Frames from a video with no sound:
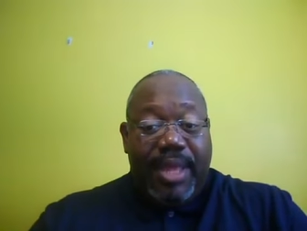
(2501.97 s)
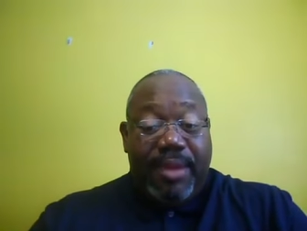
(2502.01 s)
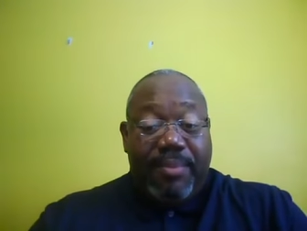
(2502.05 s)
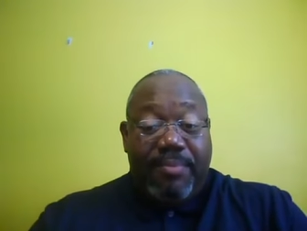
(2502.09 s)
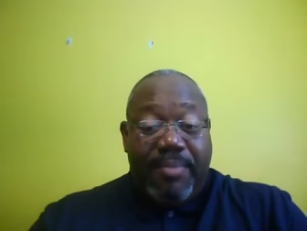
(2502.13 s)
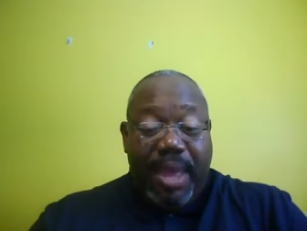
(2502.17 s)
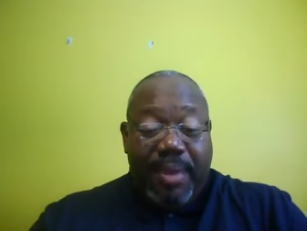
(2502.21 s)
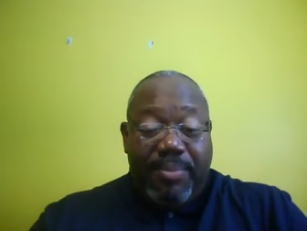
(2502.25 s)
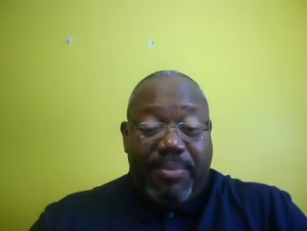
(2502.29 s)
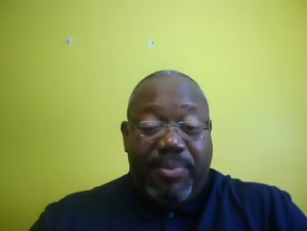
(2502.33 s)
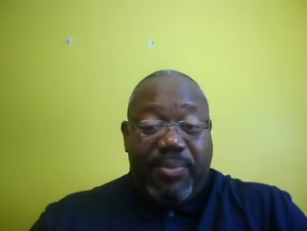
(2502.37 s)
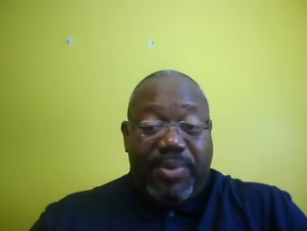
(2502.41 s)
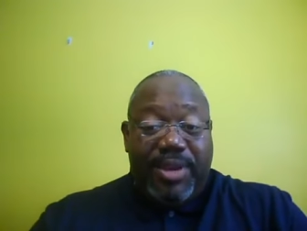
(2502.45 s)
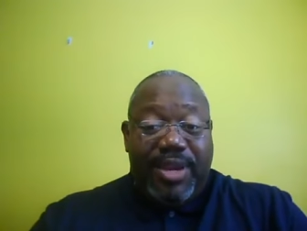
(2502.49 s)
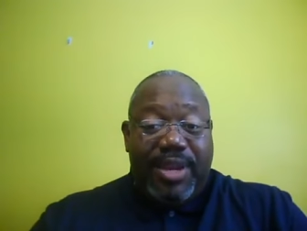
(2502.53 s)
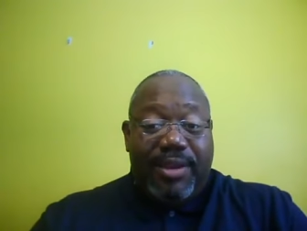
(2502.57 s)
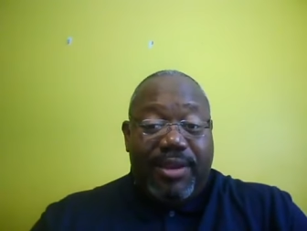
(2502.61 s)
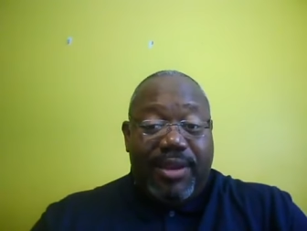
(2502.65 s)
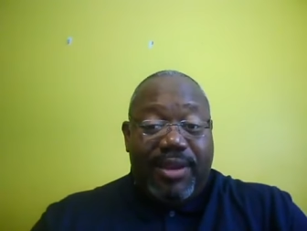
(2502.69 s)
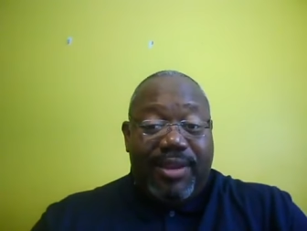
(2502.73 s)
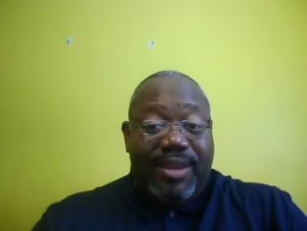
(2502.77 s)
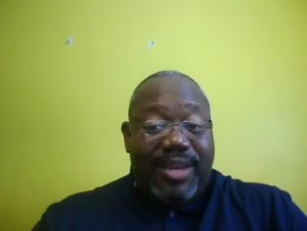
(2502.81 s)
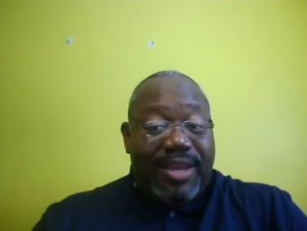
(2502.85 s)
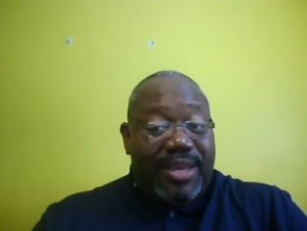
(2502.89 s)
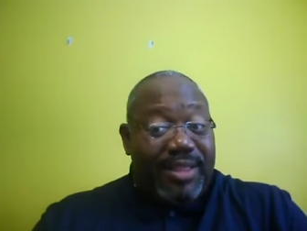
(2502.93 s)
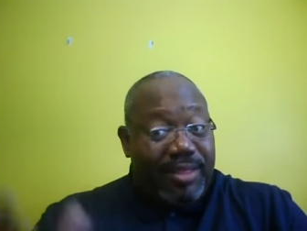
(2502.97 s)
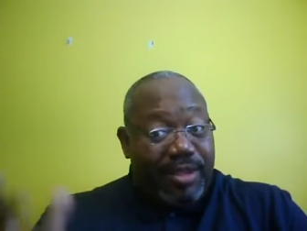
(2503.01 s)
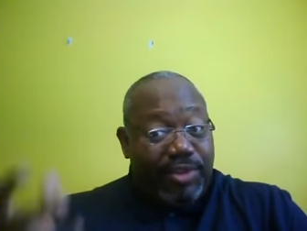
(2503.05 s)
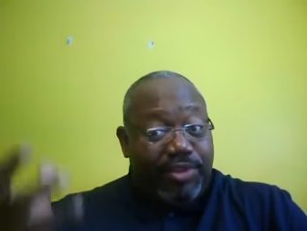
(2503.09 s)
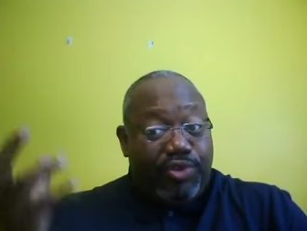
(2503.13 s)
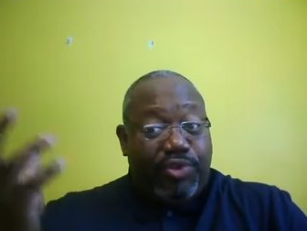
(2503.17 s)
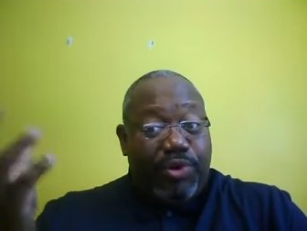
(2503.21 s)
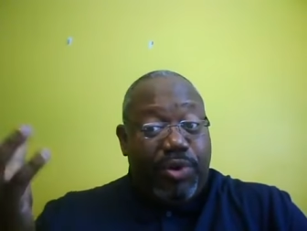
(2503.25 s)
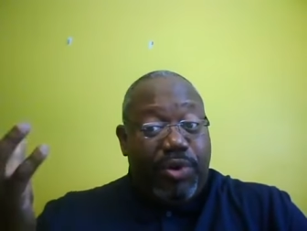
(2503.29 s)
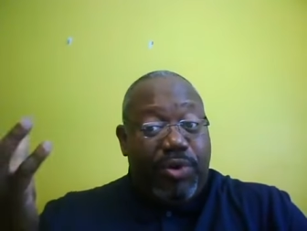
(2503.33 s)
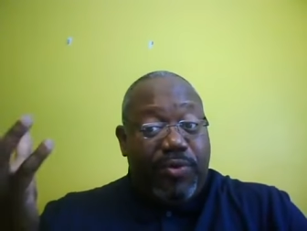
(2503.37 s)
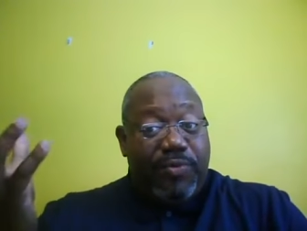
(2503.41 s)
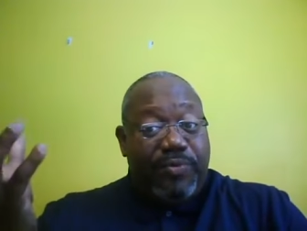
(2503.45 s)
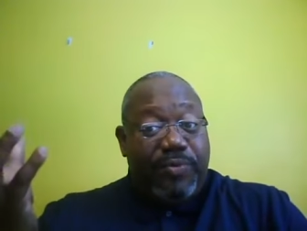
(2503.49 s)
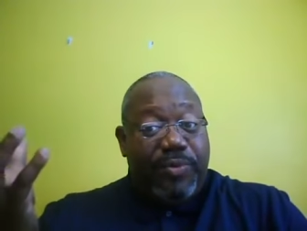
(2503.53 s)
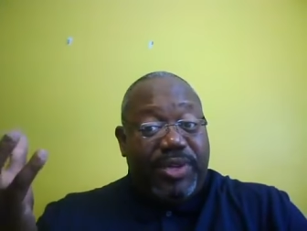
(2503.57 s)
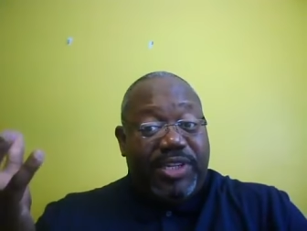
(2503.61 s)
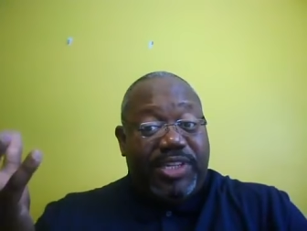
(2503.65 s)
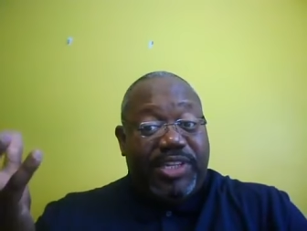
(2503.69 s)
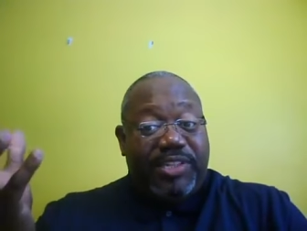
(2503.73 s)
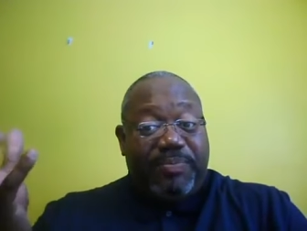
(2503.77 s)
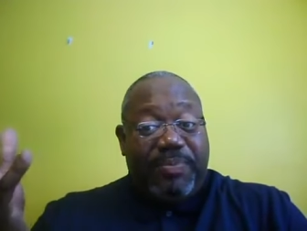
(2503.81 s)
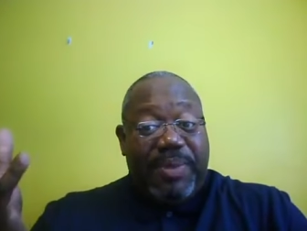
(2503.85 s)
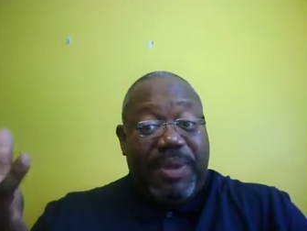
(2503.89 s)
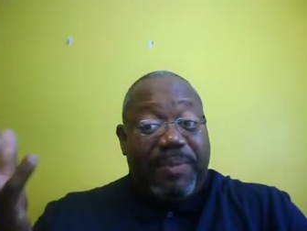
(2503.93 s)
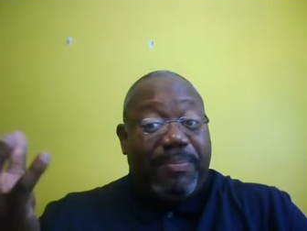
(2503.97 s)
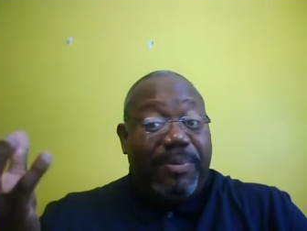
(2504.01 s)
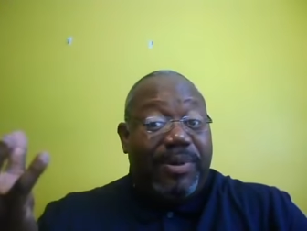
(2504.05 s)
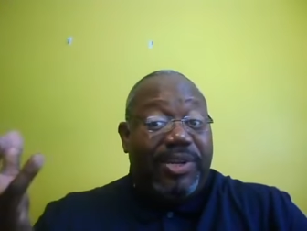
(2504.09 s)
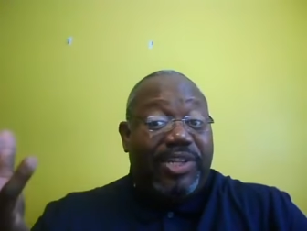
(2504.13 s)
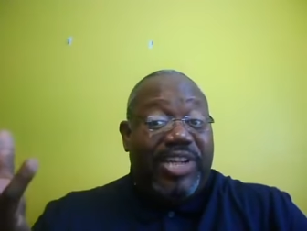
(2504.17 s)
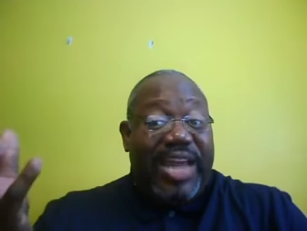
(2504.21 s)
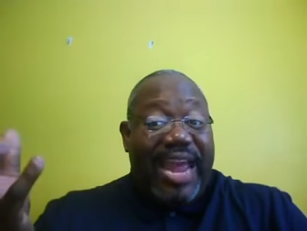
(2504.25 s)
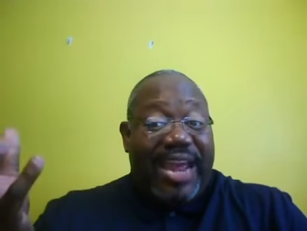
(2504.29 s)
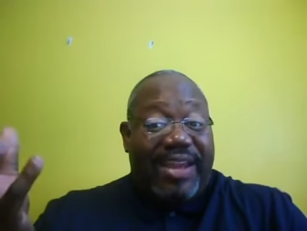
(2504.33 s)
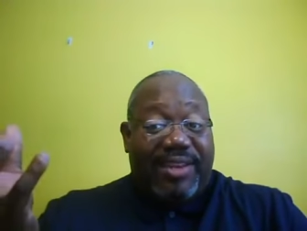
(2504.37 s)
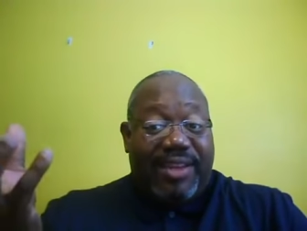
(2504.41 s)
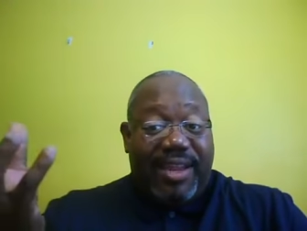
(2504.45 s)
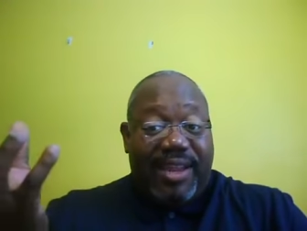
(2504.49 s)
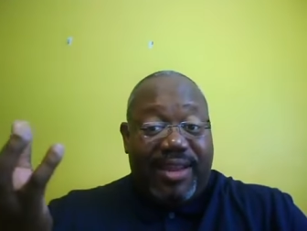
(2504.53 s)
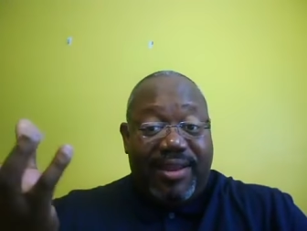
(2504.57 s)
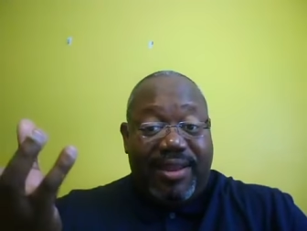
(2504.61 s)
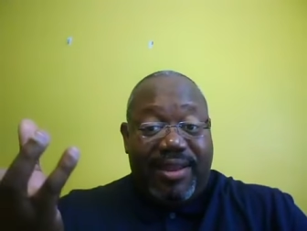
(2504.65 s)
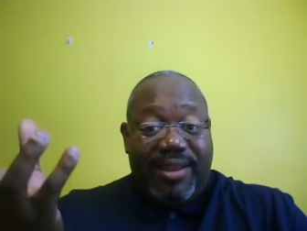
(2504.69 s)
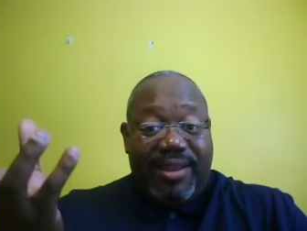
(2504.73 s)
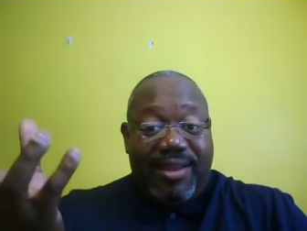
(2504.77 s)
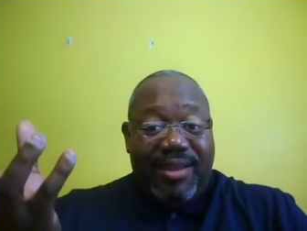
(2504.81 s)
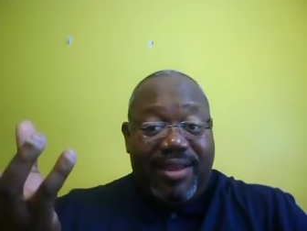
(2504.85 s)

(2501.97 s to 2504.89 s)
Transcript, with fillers: and maybe we need to look at the truth which has been projected